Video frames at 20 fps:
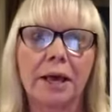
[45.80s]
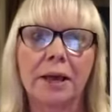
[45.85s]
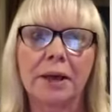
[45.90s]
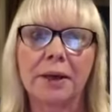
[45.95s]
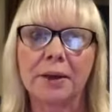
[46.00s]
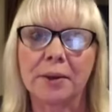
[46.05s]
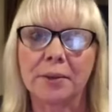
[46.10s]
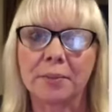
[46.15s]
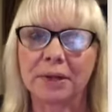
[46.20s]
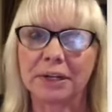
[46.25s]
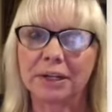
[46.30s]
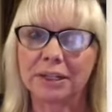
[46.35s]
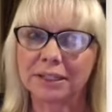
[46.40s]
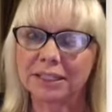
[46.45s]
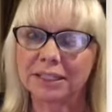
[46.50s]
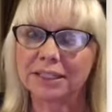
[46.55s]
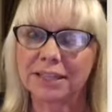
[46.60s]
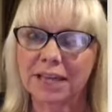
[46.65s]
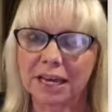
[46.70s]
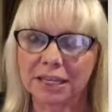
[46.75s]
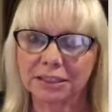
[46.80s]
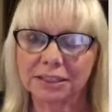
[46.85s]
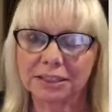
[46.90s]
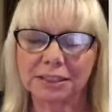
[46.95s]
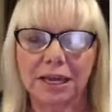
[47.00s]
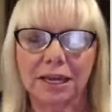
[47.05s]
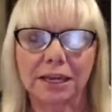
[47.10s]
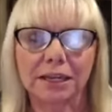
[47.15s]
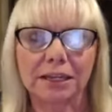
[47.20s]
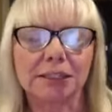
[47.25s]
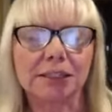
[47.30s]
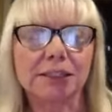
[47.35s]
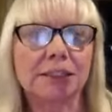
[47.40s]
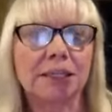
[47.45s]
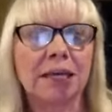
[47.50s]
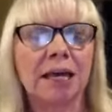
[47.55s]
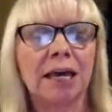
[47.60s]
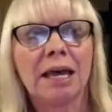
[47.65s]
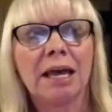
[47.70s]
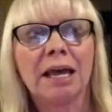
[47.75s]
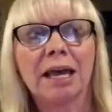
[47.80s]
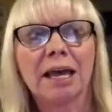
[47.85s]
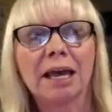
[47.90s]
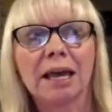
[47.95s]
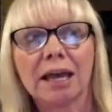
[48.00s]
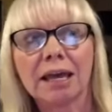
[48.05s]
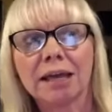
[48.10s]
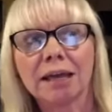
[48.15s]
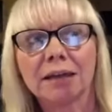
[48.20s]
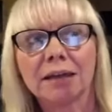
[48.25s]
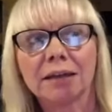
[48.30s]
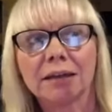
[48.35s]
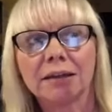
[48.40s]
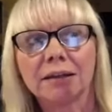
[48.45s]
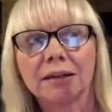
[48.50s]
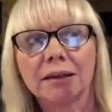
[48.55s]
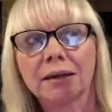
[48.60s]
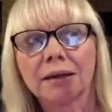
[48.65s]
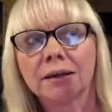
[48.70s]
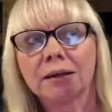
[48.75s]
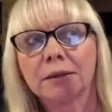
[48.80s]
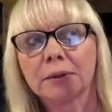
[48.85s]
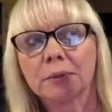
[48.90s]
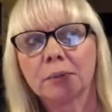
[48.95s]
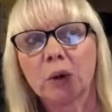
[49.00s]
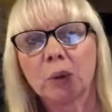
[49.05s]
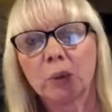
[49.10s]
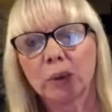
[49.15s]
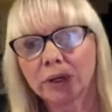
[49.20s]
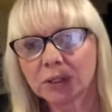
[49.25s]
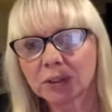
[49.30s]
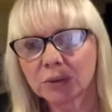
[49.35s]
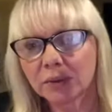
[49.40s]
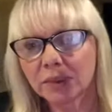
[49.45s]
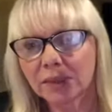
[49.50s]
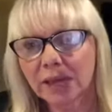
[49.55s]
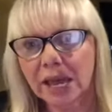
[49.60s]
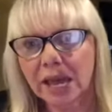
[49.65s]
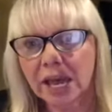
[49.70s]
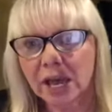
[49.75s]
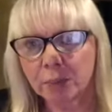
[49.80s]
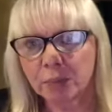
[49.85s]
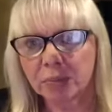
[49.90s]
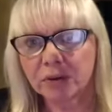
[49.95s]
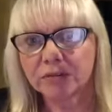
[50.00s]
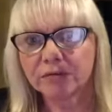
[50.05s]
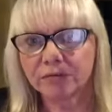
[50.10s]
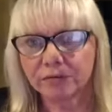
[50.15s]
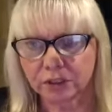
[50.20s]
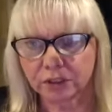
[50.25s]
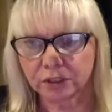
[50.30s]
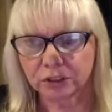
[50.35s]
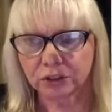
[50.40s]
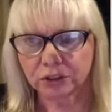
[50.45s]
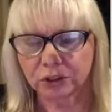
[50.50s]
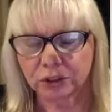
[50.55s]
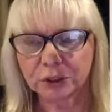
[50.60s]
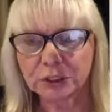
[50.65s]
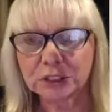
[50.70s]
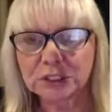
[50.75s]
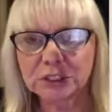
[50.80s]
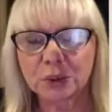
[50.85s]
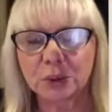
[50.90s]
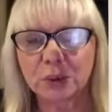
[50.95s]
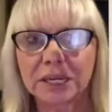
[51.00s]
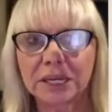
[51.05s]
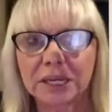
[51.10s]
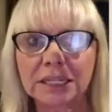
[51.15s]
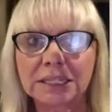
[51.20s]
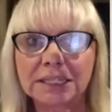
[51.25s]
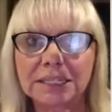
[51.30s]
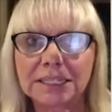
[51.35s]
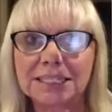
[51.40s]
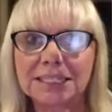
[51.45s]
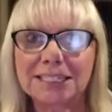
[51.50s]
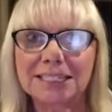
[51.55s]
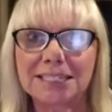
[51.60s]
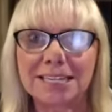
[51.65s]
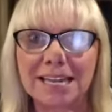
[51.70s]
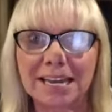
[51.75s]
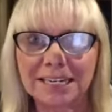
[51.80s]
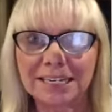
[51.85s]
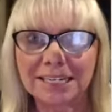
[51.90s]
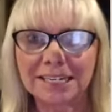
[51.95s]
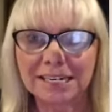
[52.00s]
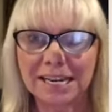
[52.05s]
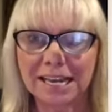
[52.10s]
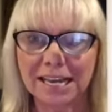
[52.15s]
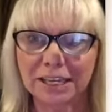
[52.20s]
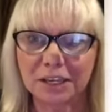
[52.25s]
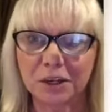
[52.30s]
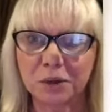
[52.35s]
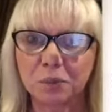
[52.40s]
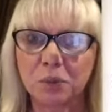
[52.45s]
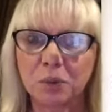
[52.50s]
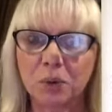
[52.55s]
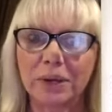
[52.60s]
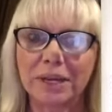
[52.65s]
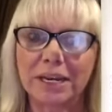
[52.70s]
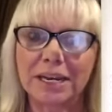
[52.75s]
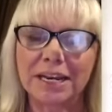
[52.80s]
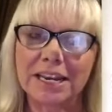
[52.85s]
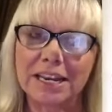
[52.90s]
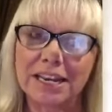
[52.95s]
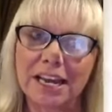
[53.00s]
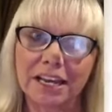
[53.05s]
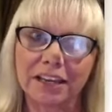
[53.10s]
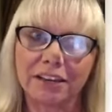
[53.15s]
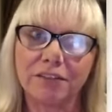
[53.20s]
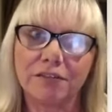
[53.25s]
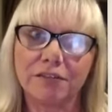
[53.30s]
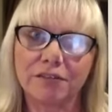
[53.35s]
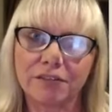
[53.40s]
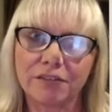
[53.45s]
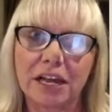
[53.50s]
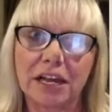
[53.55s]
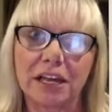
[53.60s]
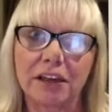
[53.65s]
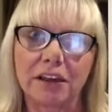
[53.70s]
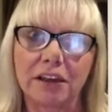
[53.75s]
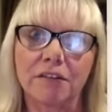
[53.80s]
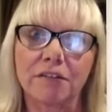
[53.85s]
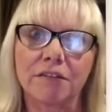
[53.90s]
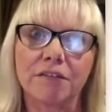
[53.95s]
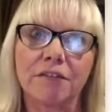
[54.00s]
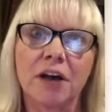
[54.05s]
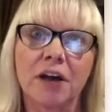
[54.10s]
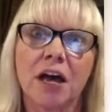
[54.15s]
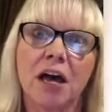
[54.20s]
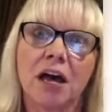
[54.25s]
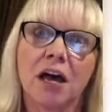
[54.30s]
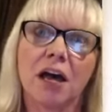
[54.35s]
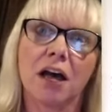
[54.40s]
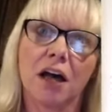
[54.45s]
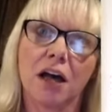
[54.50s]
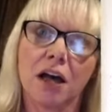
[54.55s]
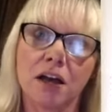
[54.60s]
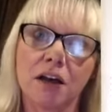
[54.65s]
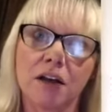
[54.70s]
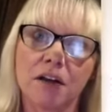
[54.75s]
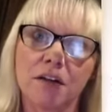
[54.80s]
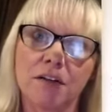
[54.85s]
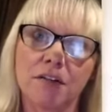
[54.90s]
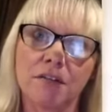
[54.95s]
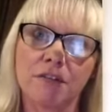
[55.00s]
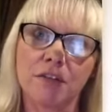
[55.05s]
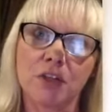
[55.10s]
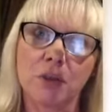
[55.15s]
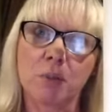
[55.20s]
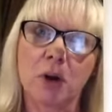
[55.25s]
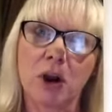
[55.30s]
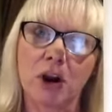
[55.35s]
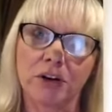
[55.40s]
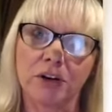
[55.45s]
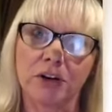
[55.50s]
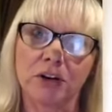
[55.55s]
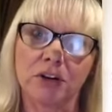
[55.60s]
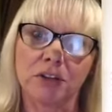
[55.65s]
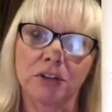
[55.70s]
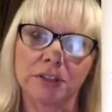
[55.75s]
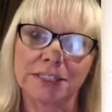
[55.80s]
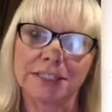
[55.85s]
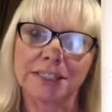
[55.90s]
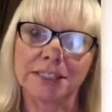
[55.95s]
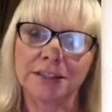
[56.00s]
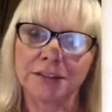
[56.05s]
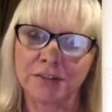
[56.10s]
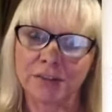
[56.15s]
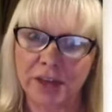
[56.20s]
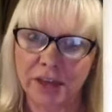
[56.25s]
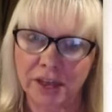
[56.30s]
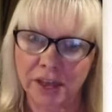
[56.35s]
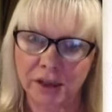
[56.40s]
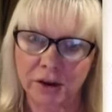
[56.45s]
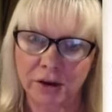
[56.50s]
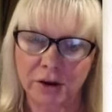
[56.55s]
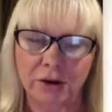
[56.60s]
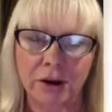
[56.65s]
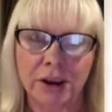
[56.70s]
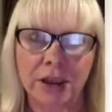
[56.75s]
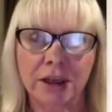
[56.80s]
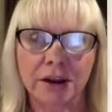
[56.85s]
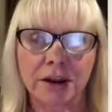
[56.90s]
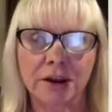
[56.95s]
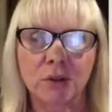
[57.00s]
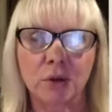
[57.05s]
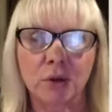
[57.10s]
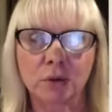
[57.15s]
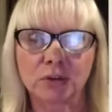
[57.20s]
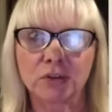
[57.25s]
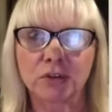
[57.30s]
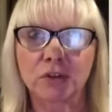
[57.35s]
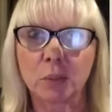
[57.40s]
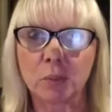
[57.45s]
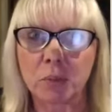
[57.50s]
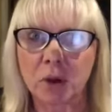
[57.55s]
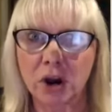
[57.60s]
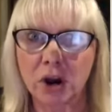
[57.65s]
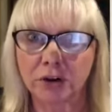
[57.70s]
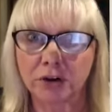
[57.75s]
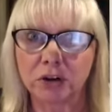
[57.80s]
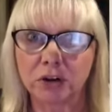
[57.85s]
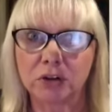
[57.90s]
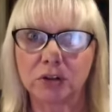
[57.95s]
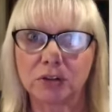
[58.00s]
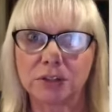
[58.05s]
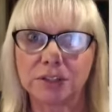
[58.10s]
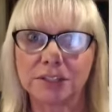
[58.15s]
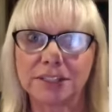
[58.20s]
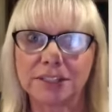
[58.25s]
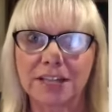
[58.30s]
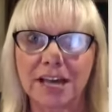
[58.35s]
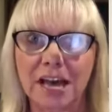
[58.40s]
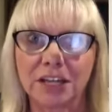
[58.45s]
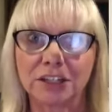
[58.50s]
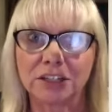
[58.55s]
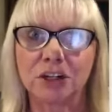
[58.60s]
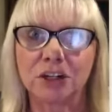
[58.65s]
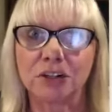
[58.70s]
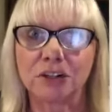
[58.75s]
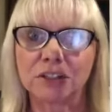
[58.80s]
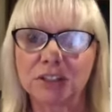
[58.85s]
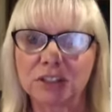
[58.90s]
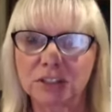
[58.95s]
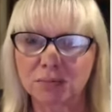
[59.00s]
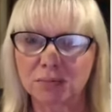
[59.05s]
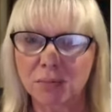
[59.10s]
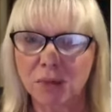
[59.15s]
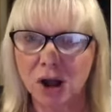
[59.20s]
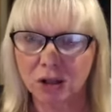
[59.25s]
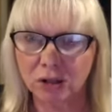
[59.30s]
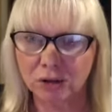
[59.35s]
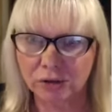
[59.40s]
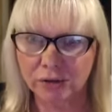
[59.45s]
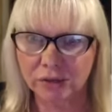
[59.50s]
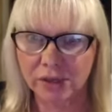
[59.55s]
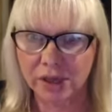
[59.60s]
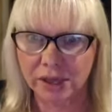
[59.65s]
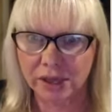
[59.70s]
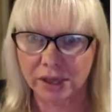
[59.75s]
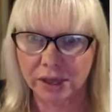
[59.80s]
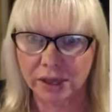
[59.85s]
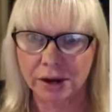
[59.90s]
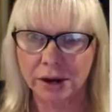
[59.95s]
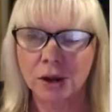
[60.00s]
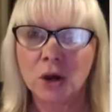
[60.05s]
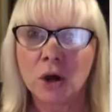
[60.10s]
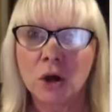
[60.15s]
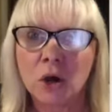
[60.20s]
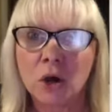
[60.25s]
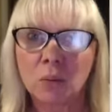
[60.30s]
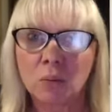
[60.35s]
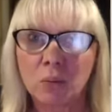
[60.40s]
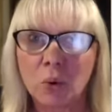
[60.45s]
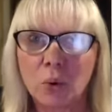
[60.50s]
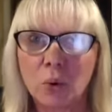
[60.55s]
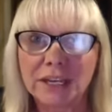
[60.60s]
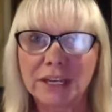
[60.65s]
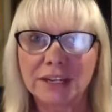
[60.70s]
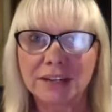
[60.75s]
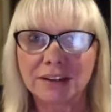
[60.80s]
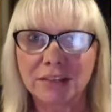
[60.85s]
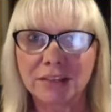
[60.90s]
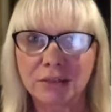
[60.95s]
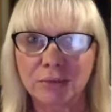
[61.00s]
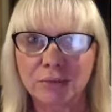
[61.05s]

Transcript: It'll clean that size. And it works with a HEPA filter. So it cleans 99.95 of the particles in the air. And those are the particles that are smaller than 0.3